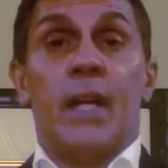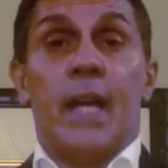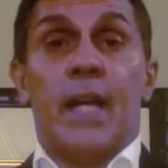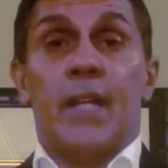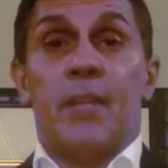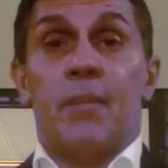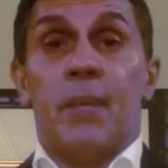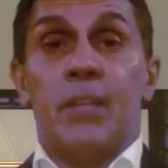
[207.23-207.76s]

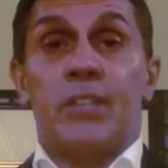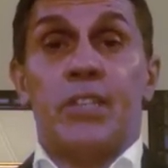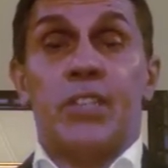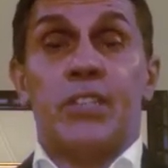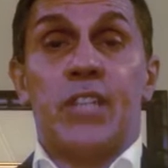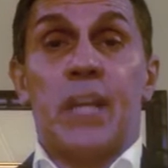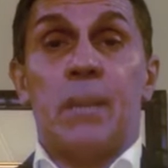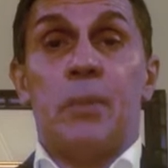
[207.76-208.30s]
And the best
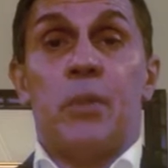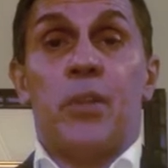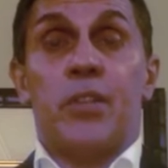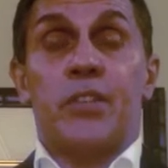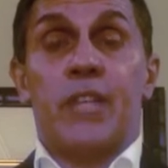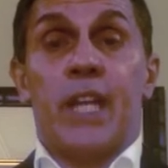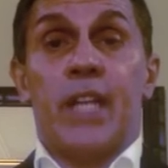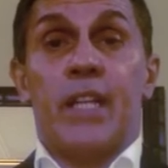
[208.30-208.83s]
example
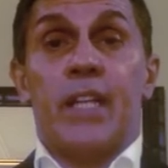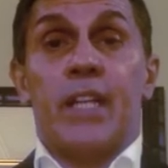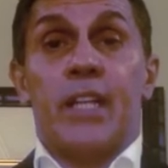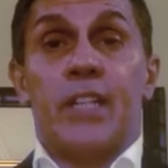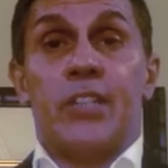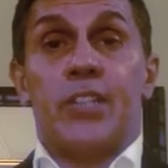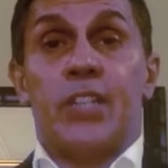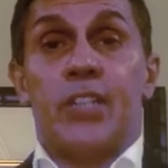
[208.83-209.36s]

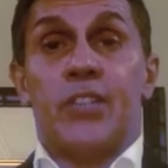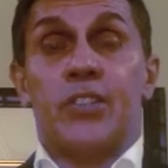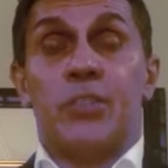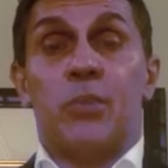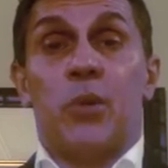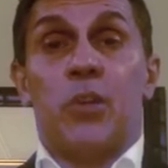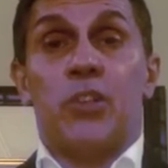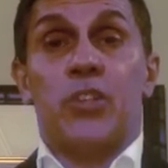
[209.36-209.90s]
is seeing a
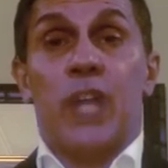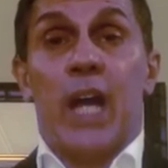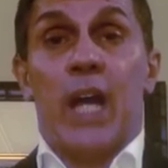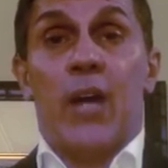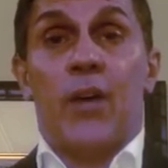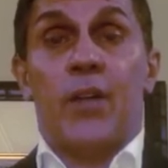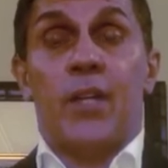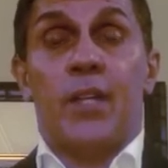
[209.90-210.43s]
small
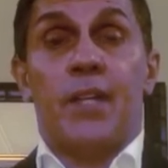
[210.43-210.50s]
child.